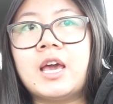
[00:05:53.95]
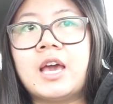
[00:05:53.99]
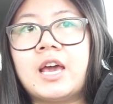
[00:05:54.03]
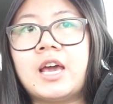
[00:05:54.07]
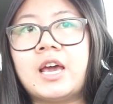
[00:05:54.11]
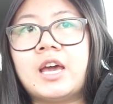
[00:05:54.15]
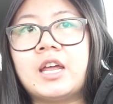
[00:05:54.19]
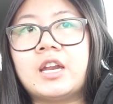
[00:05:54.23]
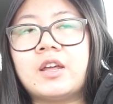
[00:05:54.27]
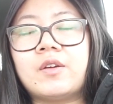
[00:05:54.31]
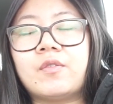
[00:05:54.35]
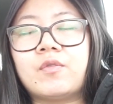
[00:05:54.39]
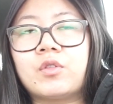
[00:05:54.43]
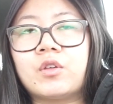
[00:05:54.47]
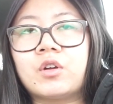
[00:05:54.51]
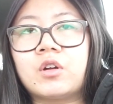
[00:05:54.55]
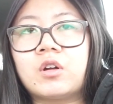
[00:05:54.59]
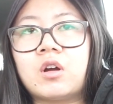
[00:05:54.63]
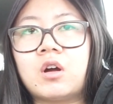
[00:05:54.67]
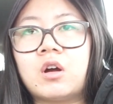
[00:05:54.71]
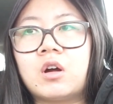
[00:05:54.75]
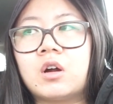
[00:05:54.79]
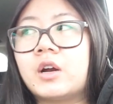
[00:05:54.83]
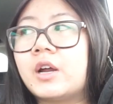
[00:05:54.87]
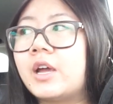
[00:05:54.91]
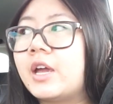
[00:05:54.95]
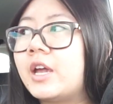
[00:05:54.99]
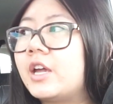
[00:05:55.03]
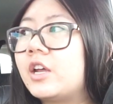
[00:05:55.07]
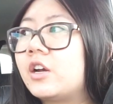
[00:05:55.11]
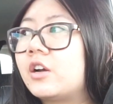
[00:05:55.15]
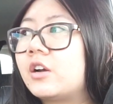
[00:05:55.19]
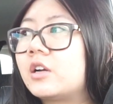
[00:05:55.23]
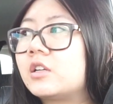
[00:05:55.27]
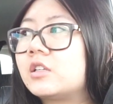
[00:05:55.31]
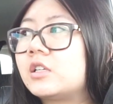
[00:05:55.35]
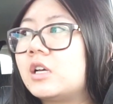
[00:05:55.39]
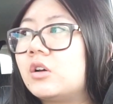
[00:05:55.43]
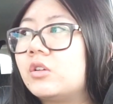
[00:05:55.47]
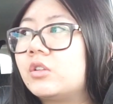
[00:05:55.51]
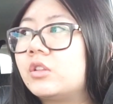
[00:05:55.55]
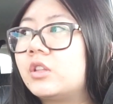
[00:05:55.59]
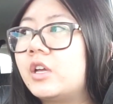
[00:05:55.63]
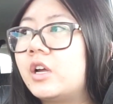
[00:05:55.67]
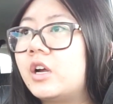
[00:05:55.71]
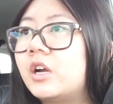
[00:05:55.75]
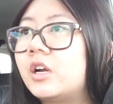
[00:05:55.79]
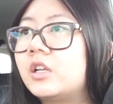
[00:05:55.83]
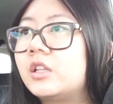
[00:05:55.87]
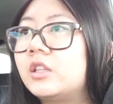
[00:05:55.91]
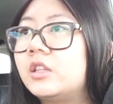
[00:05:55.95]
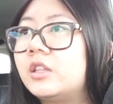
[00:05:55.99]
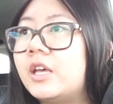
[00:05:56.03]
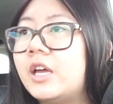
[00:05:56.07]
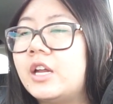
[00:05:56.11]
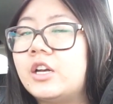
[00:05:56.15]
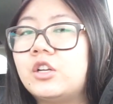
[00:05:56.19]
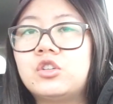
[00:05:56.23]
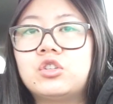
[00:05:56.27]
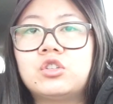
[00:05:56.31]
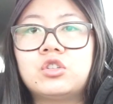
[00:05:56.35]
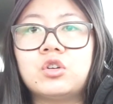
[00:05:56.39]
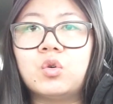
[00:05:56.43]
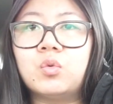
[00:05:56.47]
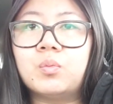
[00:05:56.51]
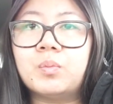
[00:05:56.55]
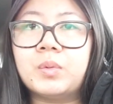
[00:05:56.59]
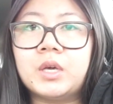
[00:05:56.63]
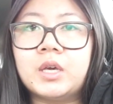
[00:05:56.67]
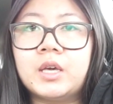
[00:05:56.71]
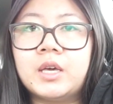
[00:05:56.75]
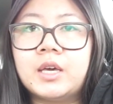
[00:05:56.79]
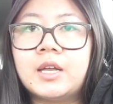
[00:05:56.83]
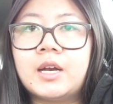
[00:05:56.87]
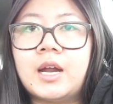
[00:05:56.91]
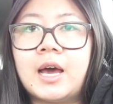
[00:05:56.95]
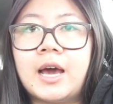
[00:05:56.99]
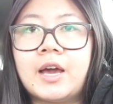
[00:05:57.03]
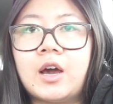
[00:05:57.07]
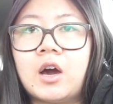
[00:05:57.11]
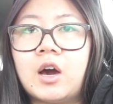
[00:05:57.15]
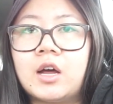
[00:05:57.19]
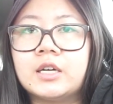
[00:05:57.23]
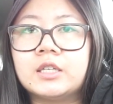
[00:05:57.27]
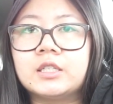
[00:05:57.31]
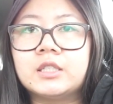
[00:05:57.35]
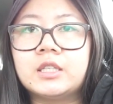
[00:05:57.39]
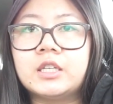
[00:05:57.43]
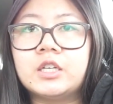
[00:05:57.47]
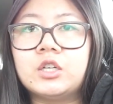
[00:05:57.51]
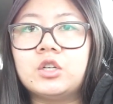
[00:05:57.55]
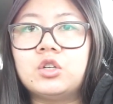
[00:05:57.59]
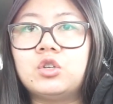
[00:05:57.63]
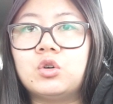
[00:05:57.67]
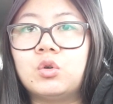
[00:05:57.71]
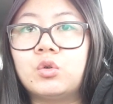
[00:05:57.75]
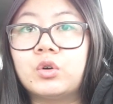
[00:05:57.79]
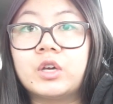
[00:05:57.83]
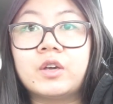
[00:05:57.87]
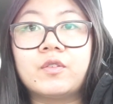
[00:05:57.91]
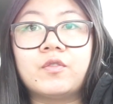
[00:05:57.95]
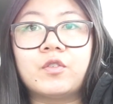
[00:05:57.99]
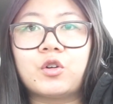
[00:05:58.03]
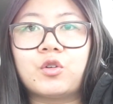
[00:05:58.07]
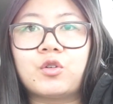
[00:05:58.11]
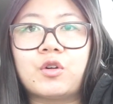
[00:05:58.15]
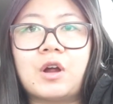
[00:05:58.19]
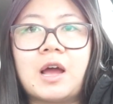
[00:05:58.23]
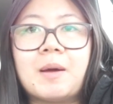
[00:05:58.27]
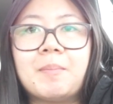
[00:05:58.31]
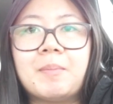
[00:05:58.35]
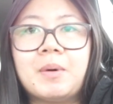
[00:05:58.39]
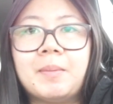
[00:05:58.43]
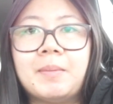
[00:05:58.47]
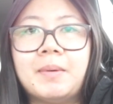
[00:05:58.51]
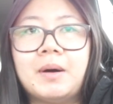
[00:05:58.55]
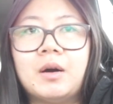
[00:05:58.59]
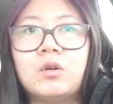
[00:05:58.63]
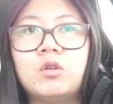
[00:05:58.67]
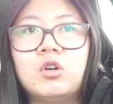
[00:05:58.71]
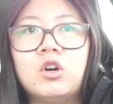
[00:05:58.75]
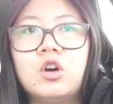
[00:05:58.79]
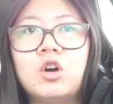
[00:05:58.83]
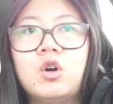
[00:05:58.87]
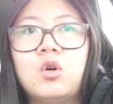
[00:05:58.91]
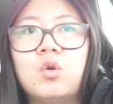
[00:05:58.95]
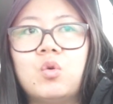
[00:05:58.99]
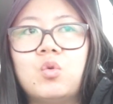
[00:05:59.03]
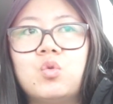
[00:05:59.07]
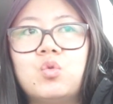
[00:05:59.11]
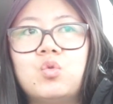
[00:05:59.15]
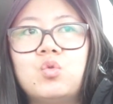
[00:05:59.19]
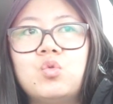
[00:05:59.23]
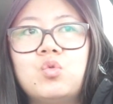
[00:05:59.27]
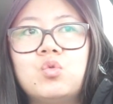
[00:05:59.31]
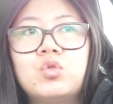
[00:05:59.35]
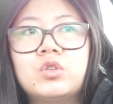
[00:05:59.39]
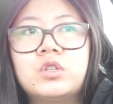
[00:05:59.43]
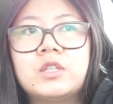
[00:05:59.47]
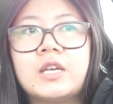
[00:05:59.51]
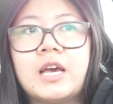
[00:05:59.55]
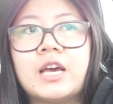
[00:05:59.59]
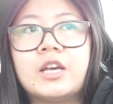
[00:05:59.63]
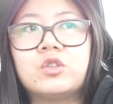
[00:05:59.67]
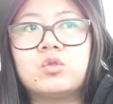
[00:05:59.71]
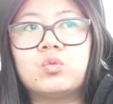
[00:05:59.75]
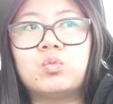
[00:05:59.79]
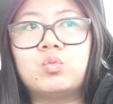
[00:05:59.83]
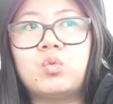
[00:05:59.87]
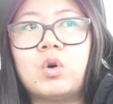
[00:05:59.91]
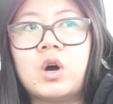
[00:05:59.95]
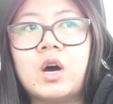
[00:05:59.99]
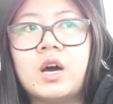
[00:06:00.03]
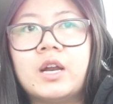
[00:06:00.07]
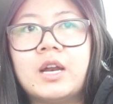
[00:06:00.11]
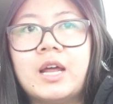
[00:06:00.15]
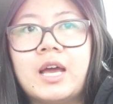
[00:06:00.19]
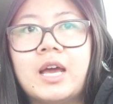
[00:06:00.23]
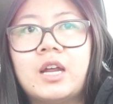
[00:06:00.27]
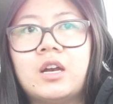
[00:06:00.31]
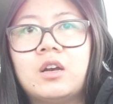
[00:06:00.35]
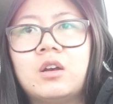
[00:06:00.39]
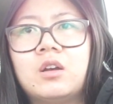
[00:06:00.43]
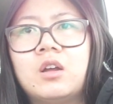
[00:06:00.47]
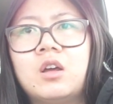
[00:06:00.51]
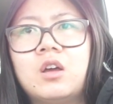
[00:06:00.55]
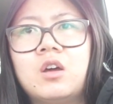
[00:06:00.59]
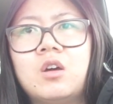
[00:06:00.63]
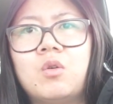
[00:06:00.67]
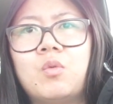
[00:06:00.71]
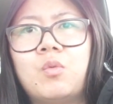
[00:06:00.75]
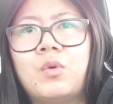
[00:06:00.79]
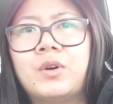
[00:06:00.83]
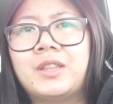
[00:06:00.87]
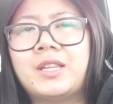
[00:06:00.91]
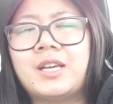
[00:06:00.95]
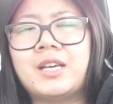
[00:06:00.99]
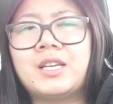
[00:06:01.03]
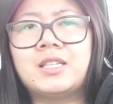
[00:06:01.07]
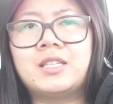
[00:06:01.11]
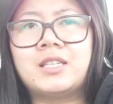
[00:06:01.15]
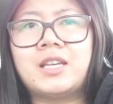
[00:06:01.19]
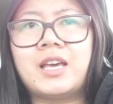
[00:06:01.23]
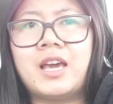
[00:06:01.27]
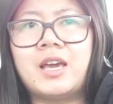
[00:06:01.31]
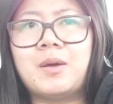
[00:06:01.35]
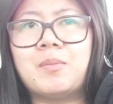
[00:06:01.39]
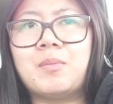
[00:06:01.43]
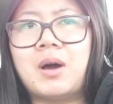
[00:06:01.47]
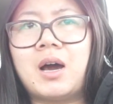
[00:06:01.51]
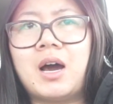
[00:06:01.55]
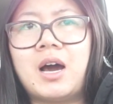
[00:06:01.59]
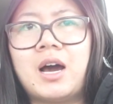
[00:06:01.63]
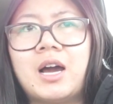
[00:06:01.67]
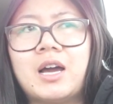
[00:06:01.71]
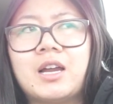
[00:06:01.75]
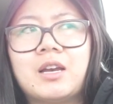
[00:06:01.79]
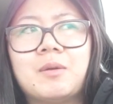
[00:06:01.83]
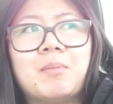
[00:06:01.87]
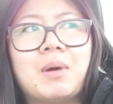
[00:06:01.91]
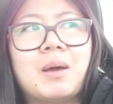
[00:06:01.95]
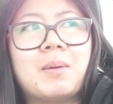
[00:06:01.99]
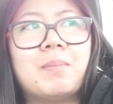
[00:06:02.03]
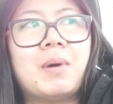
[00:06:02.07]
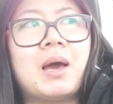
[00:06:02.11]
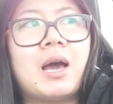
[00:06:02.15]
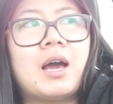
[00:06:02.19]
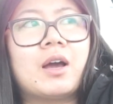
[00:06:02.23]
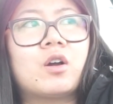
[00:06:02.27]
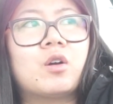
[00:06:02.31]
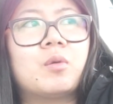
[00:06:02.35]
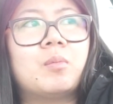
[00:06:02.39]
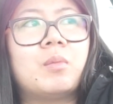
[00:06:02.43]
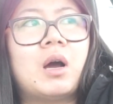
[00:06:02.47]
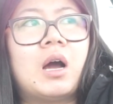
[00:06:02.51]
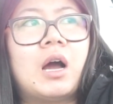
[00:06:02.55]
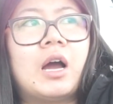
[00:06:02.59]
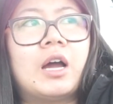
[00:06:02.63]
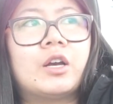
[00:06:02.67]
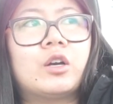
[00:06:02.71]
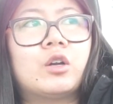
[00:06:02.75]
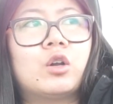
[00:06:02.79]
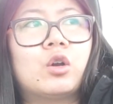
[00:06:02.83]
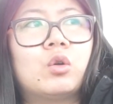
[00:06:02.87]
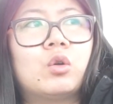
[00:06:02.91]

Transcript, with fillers: And if there are haters out there, then so be it. I honestly don't give a crap about who says what and what they say behind my back or behind